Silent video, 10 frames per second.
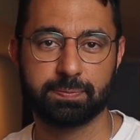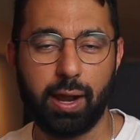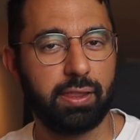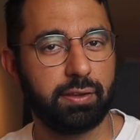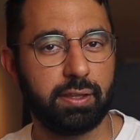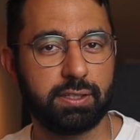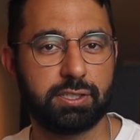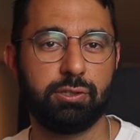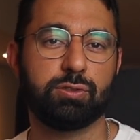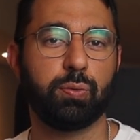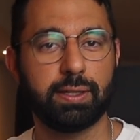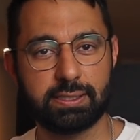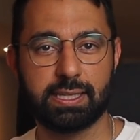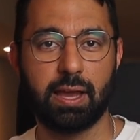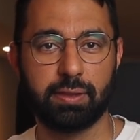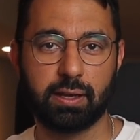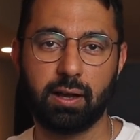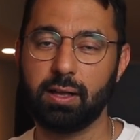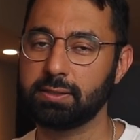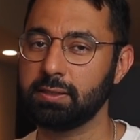rather than just use one sound that
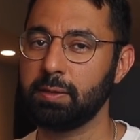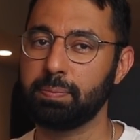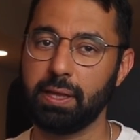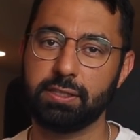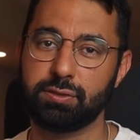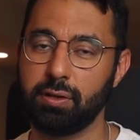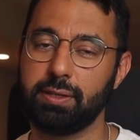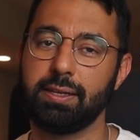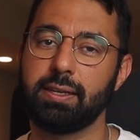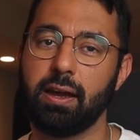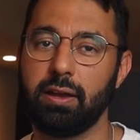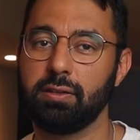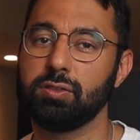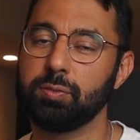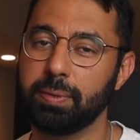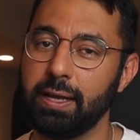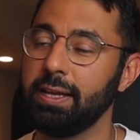constantly plays throughout the entire loop.